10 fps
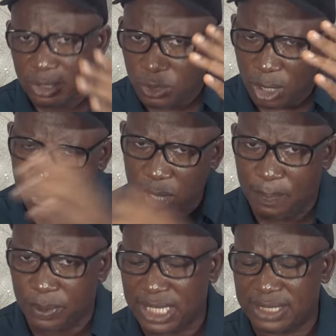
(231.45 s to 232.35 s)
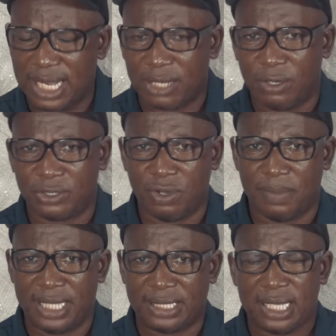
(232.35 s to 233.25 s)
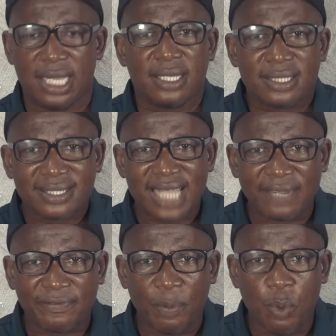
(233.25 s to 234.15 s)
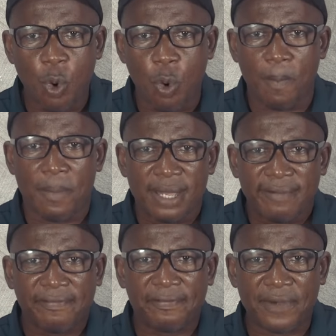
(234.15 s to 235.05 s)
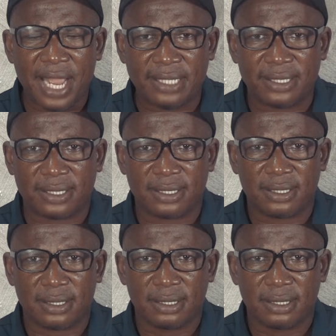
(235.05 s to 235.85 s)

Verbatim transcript: Talk to your potential customers. Start from home, friends,